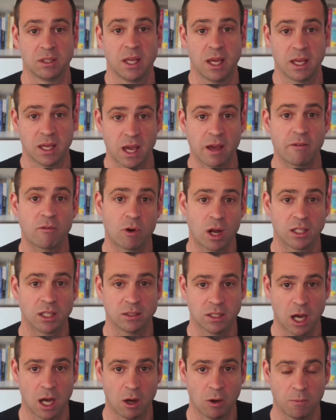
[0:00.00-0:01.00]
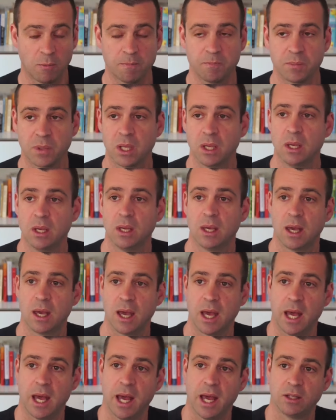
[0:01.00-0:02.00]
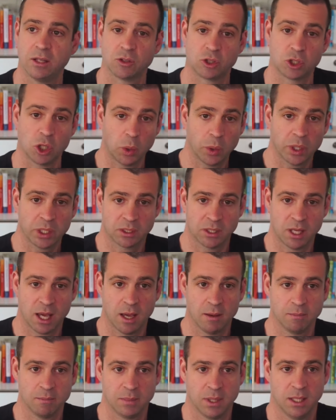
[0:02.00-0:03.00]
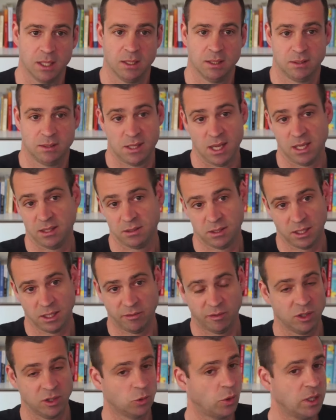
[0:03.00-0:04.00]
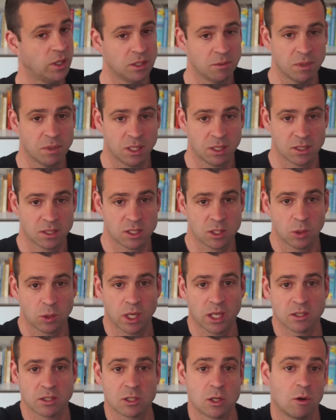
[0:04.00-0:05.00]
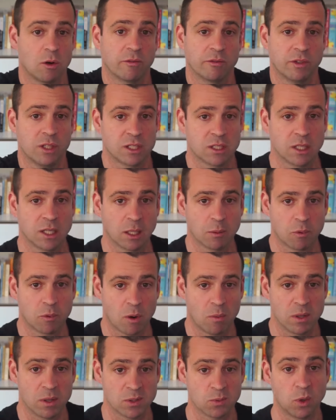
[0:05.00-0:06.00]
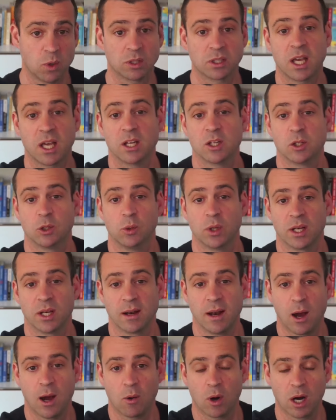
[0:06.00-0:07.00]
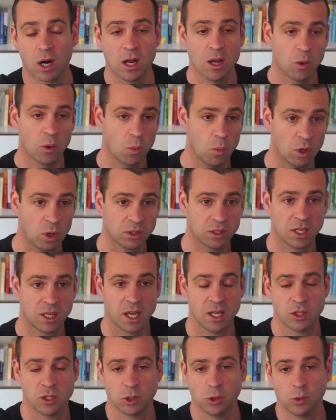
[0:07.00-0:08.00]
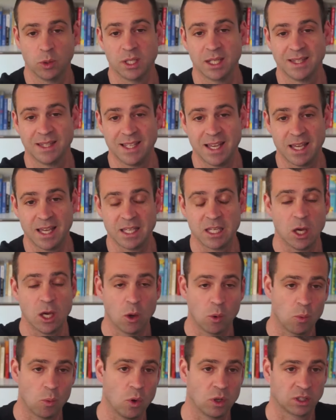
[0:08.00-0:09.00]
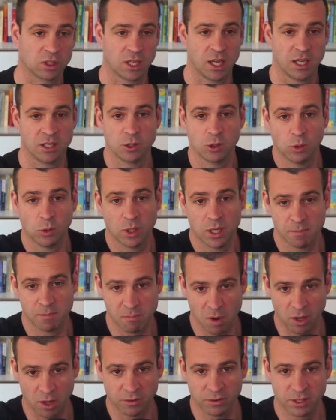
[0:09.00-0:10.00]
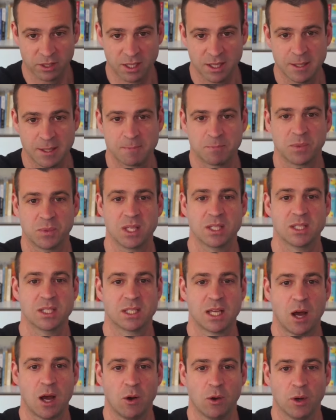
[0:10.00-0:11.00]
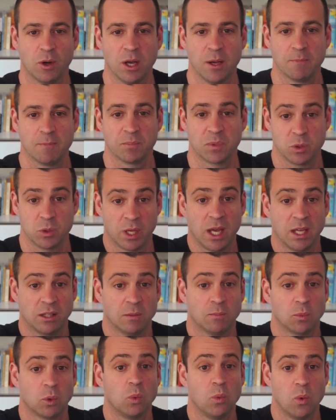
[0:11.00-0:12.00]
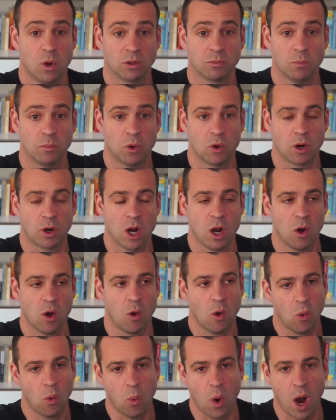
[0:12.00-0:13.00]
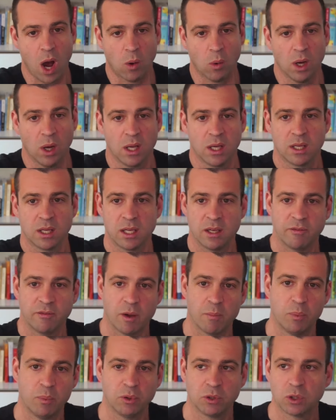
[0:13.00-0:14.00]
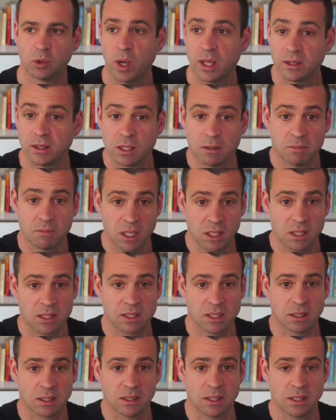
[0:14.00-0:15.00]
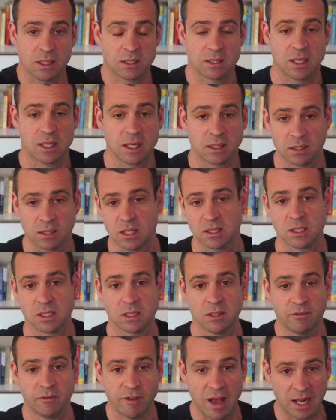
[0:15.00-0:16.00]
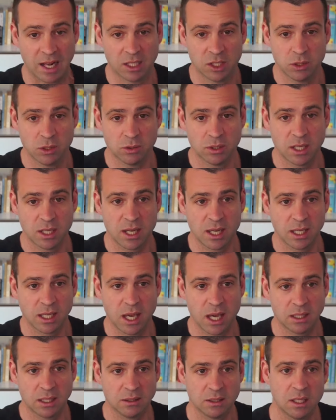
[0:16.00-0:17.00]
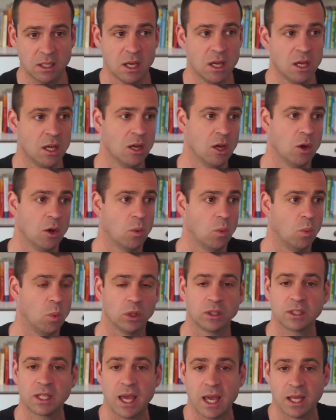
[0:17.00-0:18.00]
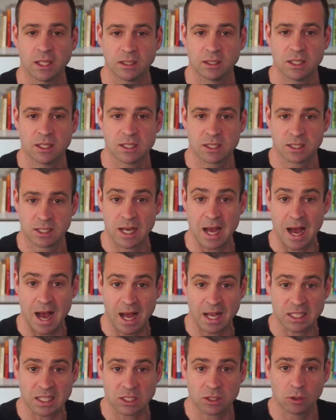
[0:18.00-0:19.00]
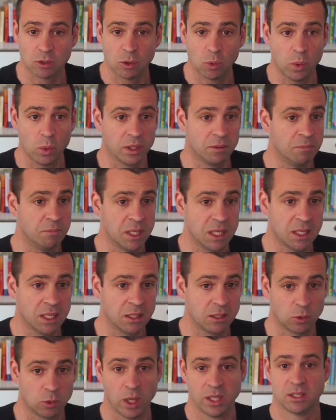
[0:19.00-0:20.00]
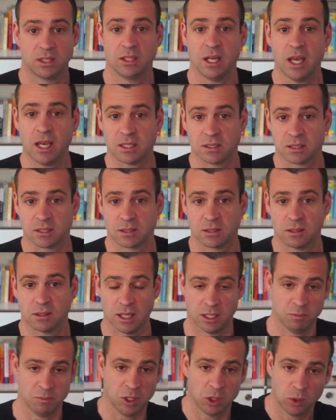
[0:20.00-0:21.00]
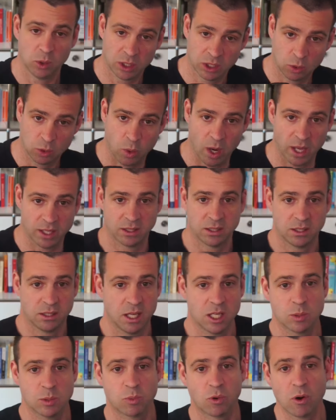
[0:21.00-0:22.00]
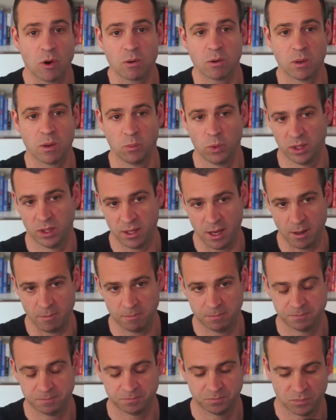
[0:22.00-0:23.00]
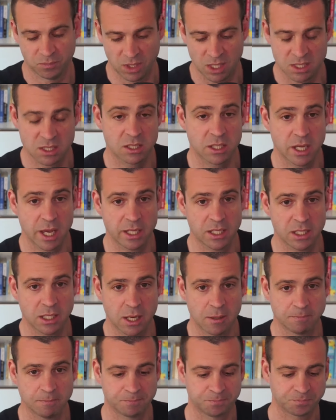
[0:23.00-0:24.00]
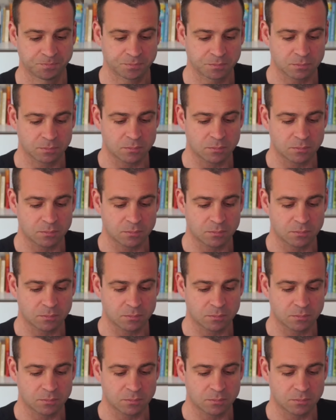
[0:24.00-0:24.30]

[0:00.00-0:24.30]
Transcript: that they have right now and showing them that if in 20 minutes you can solve these little problems, what can you do in an hour? What can you do in a day? What can you do in a month? This is how you get them to want more. Oh, wow, if I put 20 minutes in this and this is the value that I get, what can these guys do with me in 20 days? Let me do a 20 days program with them. That's the idea.